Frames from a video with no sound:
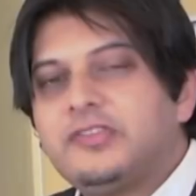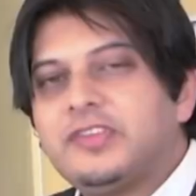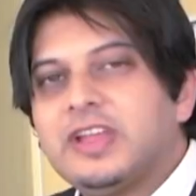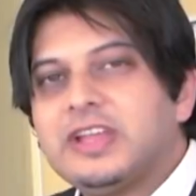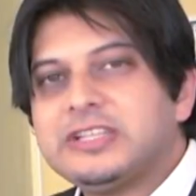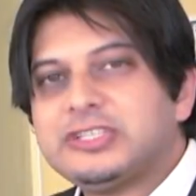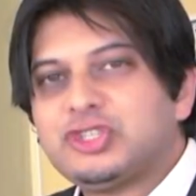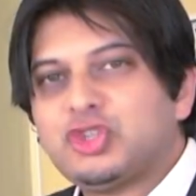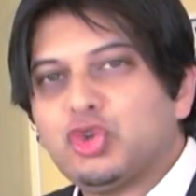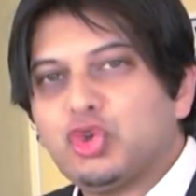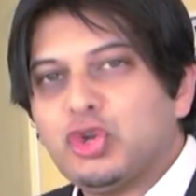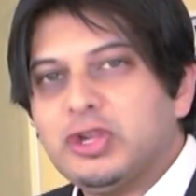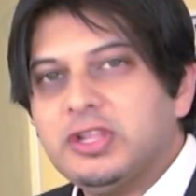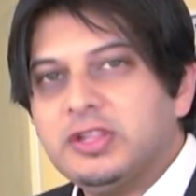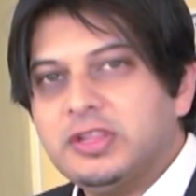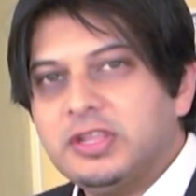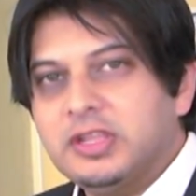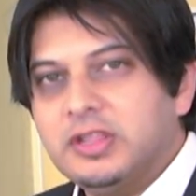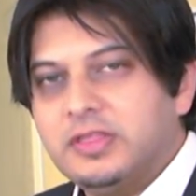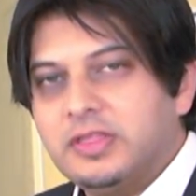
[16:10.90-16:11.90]
sad story
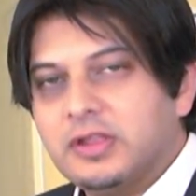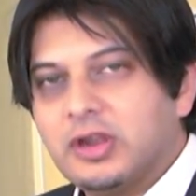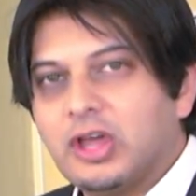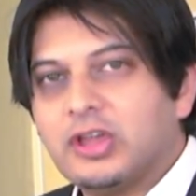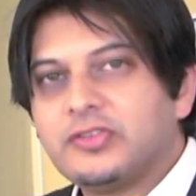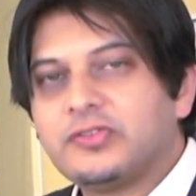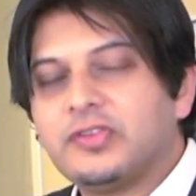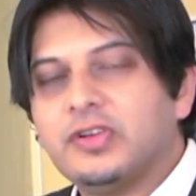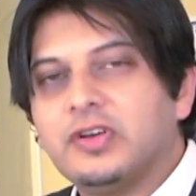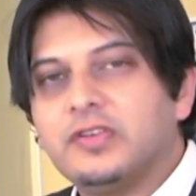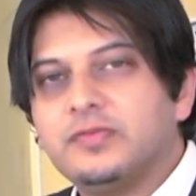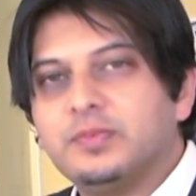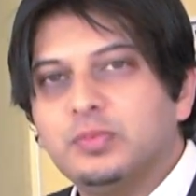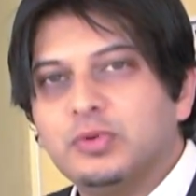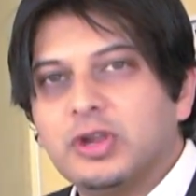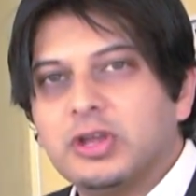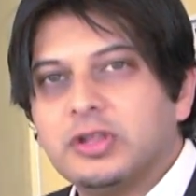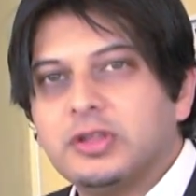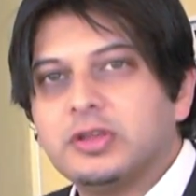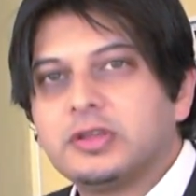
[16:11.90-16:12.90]
indeed, the loss of
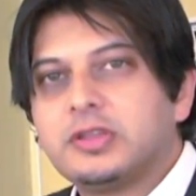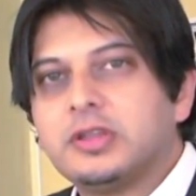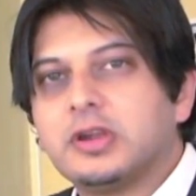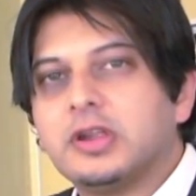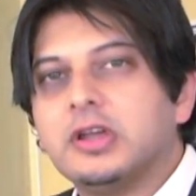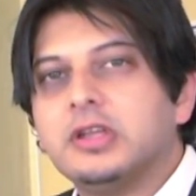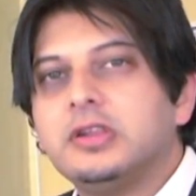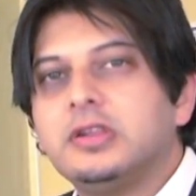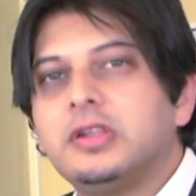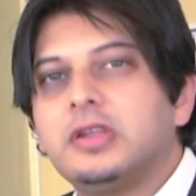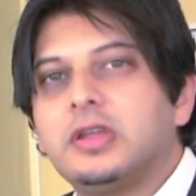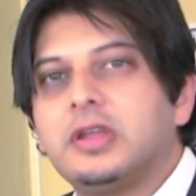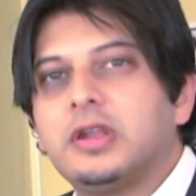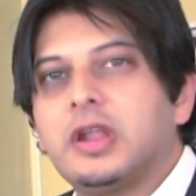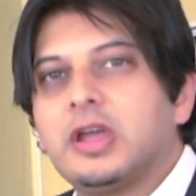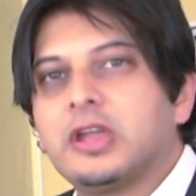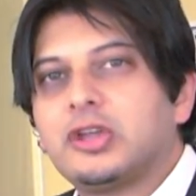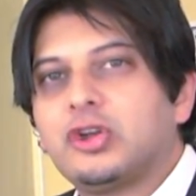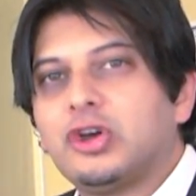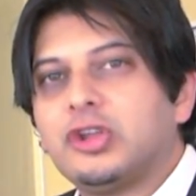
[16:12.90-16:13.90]
Munadia Kiran, an
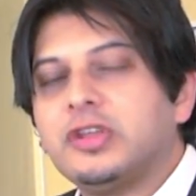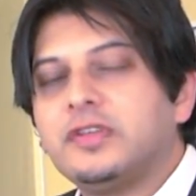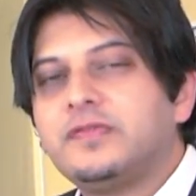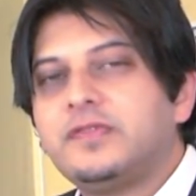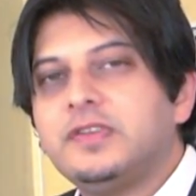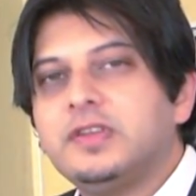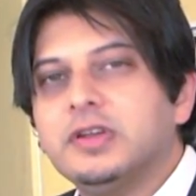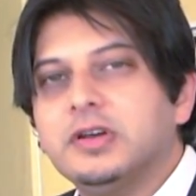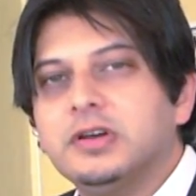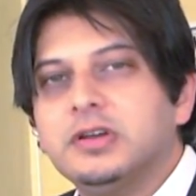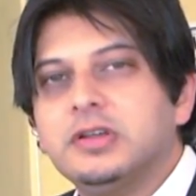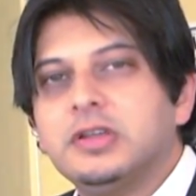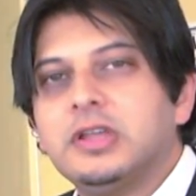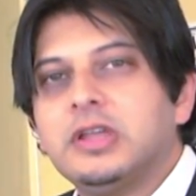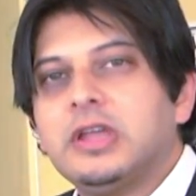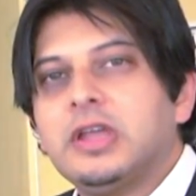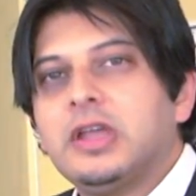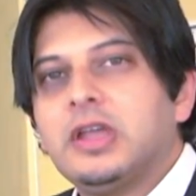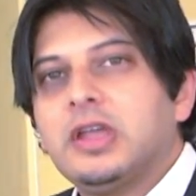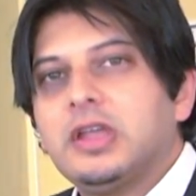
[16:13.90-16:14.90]
iconic figure
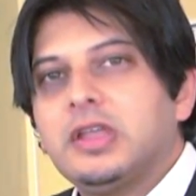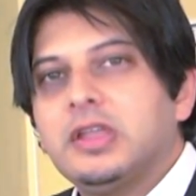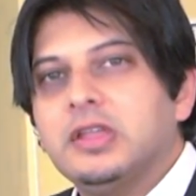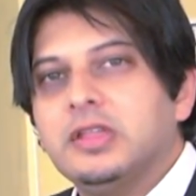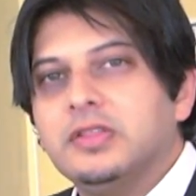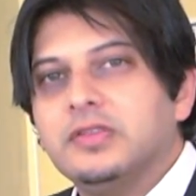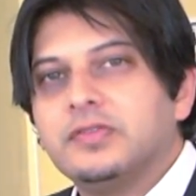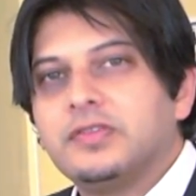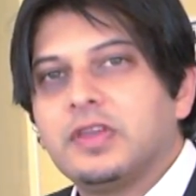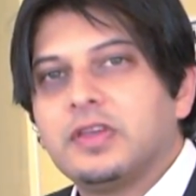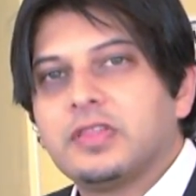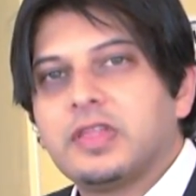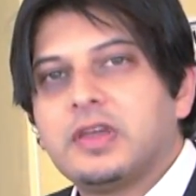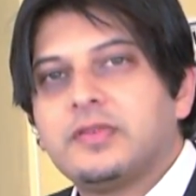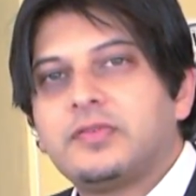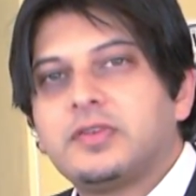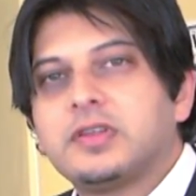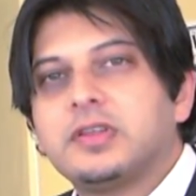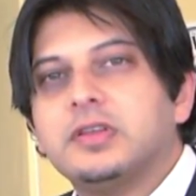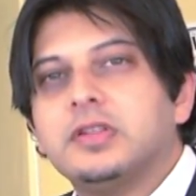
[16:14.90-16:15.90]
in South
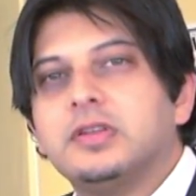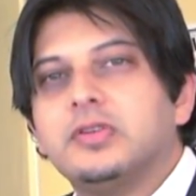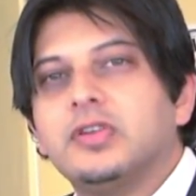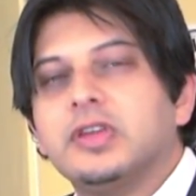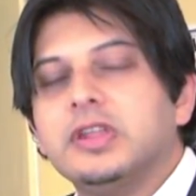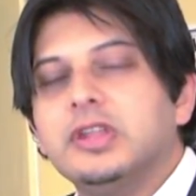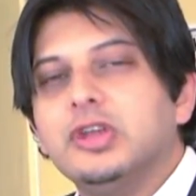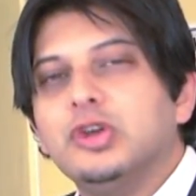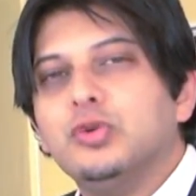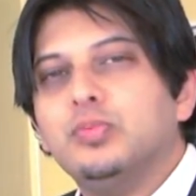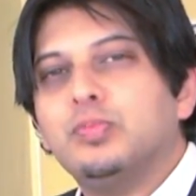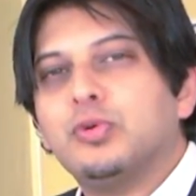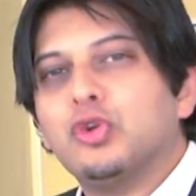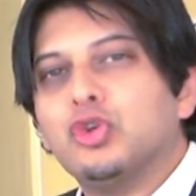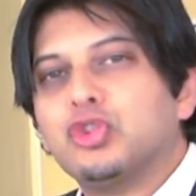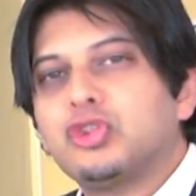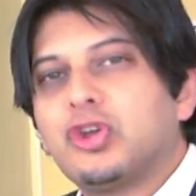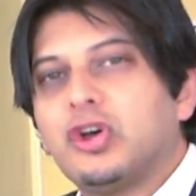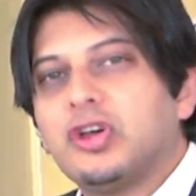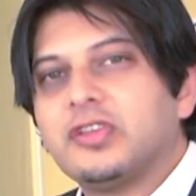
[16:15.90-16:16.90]
African radio
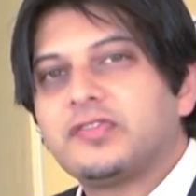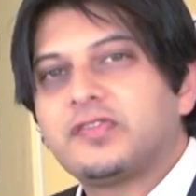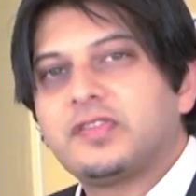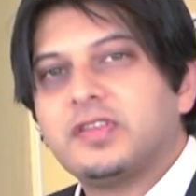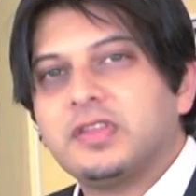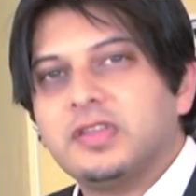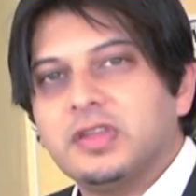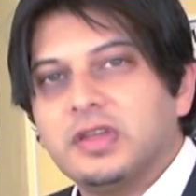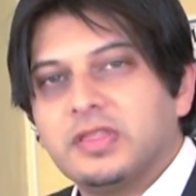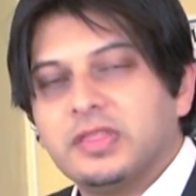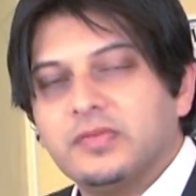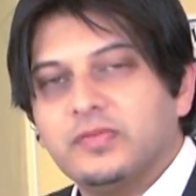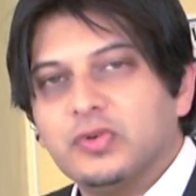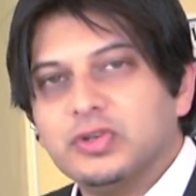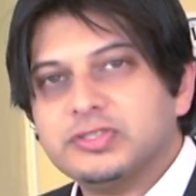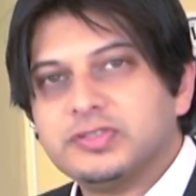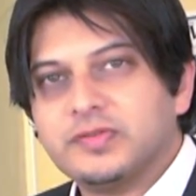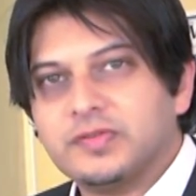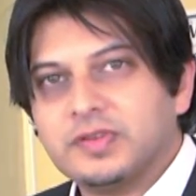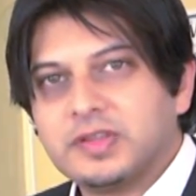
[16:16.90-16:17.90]
broadcasting here at the
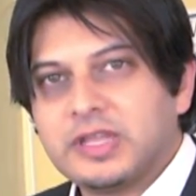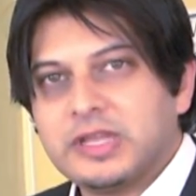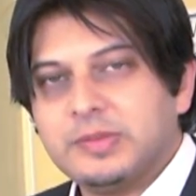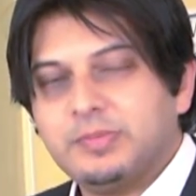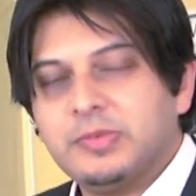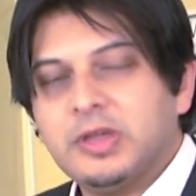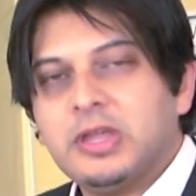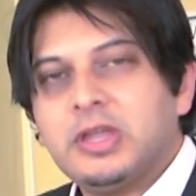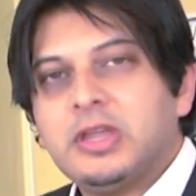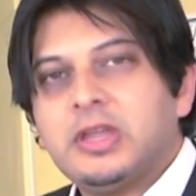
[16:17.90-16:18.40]
Voice of the Cape.